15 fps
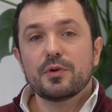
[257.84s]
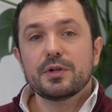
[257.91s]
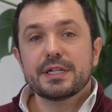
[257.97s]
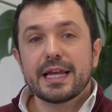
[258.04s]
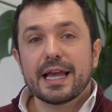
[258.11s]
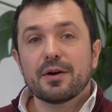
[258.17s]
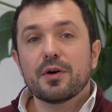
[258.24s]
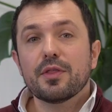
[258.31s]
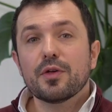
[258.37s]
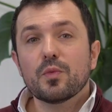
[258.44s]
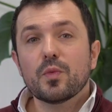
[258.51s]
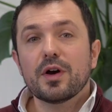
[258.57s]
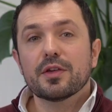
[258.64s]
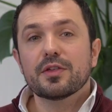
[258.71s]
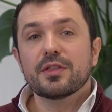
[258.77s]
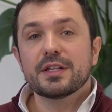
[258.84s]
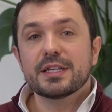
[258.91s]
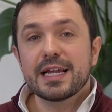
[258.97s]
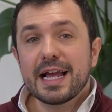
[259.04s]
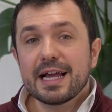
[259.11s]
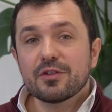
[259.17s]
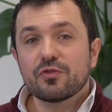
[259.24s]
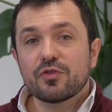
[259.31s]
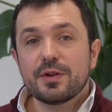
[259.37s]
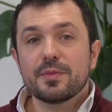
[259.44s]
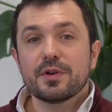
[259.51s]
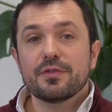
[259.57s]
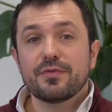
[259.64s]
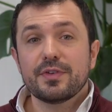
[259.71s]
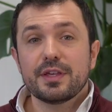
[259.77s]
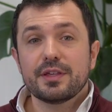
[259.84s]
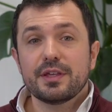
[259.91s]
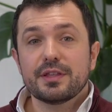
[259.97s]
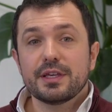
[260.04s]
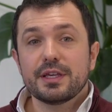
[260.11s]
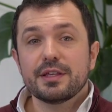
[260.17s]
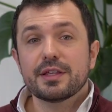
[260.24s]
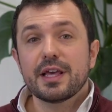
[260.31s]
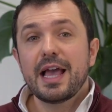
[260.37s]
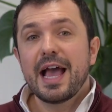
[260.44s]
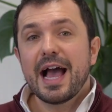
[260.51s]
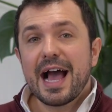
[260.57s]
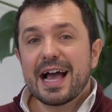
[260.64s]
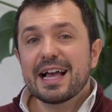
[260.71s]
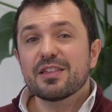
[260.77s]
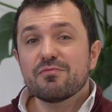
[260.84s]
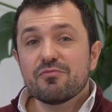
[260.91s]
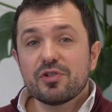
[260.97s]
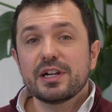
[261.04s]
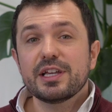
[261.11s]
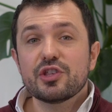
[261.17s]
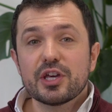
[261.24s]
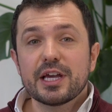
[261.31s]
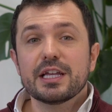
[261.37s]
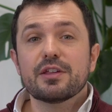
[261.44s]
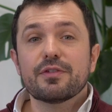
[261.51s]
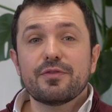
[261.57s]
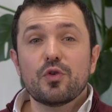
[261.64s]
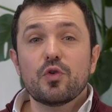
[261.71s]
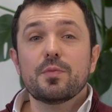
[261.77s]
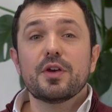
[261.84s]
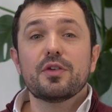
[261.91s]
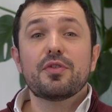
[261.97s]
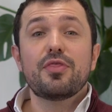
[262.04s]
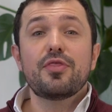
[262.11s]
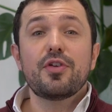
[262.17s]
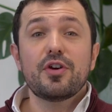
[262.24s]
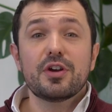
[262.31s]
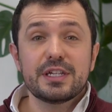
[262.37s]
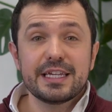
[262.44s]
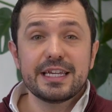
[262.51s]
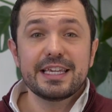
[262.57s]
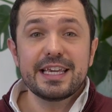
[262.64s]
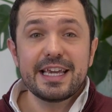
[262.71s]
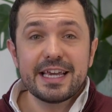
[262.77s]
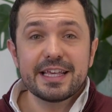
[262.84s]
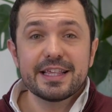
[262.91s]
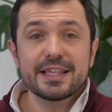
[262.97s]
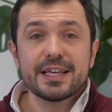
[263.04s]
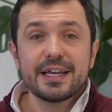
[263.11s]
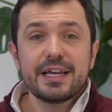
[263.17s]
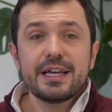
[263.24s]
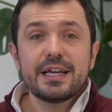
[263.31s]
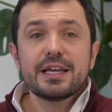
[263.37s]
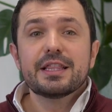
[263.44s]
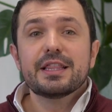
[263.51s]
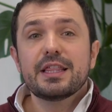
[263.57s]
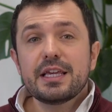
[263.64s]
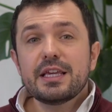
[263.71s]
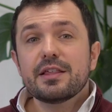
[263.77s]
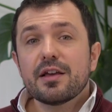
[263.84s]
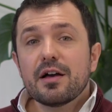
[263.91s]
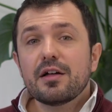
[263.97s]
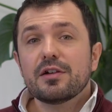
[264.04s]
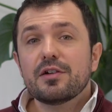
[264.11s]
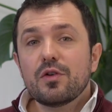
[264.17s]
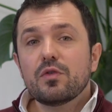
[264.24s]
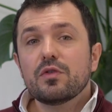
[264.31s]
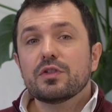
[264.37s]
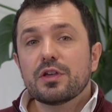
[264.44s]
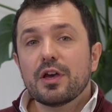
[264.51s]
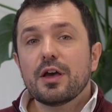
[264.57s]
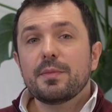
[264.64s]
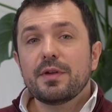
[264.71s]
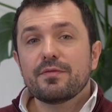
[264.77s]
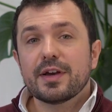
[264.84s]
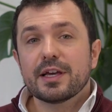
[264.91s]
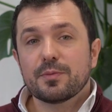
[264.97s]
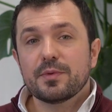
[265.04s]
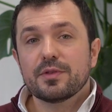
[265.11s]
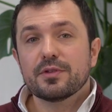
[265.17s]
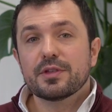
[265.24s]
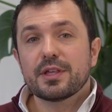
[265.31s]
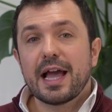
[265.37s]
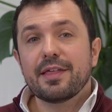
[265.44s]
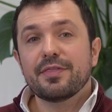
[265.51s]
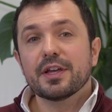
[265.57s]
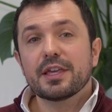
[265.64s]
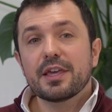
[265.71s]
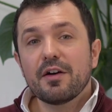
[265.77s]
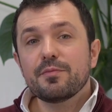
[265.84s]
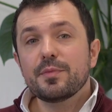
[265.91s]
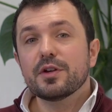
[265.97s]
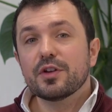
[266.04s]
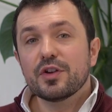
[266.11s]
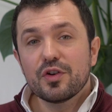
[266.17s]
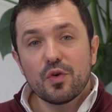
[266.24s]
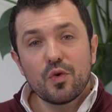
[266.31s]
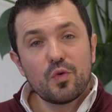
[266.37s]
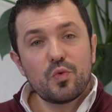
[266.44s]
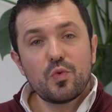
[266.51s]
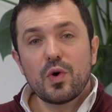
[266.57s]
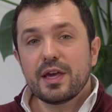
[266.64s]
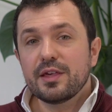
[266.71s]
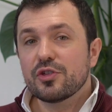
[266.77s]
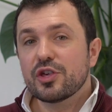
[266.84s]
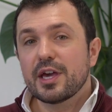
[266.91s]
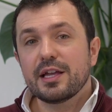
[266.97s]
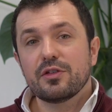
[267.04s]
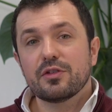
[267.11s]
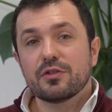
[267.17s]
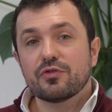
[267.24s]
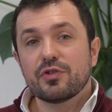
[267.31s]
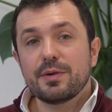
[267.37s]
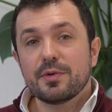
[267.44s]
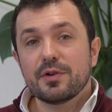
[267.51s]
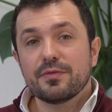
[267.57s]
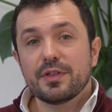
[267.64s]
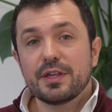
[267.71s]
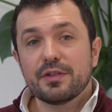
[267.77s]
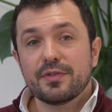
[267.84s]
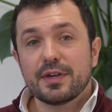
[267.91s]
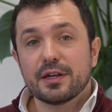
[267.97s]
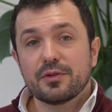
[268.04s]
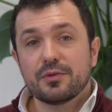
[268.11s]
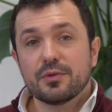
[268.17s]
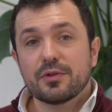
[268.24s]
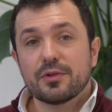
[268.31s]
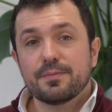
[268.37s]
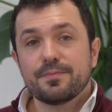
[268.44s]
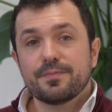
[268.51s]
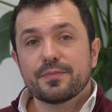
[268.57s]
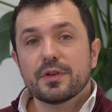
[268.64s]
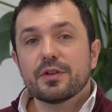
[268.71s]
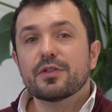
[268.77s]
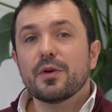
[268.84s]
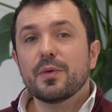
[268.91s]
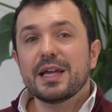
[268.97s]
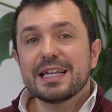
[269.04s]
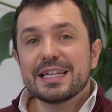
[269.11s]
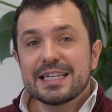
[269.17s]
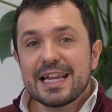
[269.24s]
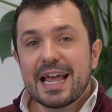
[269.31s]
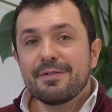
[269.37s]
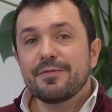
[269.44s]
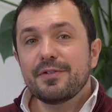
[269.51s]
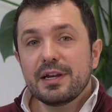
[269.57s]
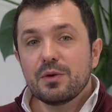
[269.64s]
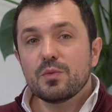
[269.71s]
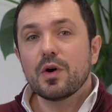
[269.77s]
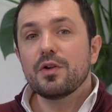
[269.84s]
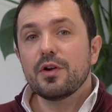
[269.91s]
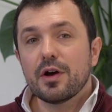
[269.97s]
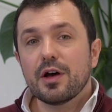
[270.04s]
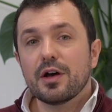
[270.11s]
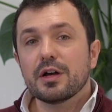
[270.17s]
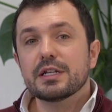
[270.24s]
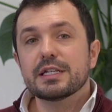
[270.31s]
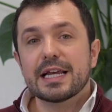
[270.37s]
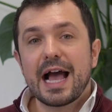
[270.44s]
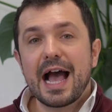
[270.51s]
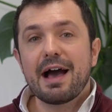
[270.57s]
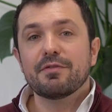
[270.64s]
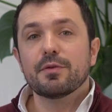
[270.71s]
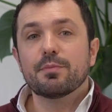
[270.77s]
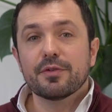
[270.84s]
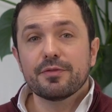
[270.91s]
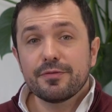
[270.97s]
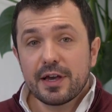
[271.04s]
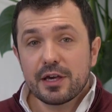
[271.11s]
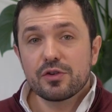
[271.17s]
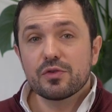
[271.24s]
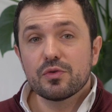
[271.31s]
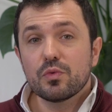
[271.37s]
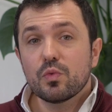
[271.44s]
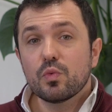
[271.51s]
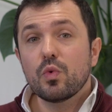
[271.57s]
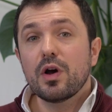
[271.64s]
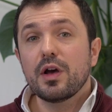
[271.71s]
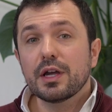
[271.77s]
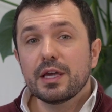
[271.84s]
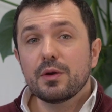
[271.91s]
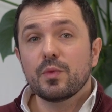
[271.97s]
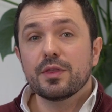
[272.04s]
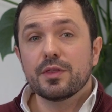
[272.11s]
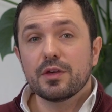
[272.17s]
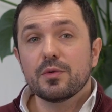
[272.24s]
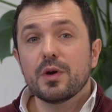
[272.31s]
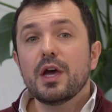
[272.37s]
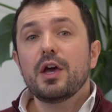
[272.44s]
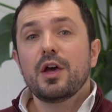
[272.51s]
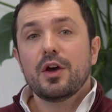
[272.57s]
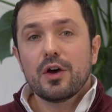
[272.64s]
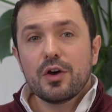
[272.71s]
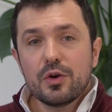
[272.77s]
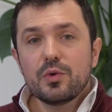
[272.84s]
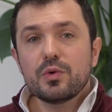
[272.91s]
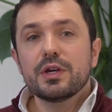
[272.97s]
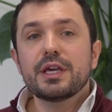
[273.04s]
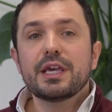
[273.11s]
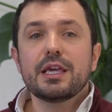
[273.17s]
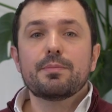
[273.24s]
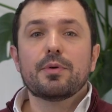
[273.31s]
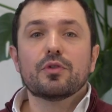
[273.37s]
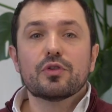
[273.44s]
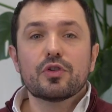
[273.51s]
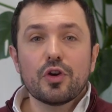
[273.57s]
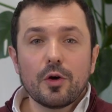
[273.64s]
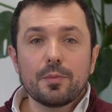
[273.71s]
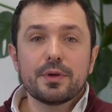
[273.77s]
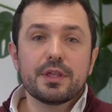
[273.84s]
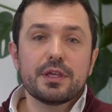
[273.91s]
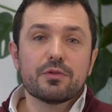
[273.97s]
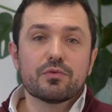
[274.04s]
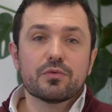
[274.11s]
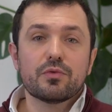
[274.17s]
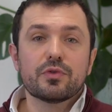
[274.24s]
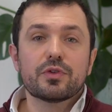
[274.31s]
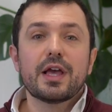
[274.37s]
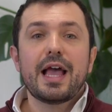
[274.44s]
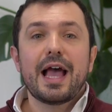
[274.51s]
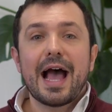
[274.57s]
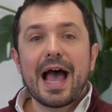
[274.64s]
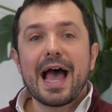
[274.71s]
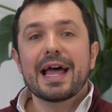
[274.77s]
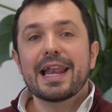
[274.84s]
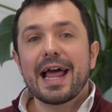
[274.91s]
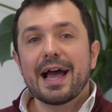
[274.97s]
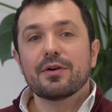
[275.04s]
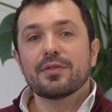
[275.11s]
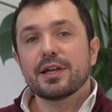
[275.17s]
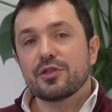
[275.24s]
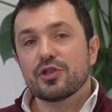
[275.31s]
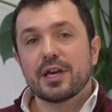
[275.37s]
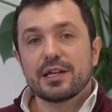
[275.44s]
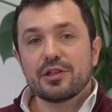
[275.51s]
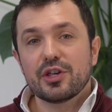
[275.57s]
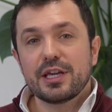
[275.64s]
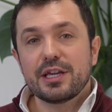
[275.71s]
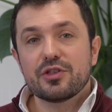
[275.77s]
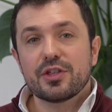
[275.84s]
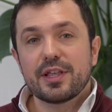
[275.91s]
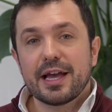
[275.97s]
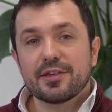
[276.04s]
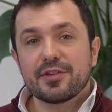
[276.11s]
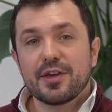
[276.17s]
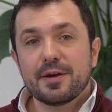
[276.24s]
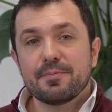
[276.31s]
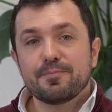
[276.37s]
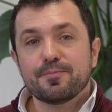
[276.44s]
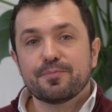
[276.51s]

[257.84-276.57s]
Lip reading: pointing out that whilst the tax treatment of VCTs hasn't really changed for almost 30 years, these are long-term investments and the government can always change the treatment of these vehicles. So it definitely won't hurt to have a professional working with you who can keep on top of these rules and how they change each tax year.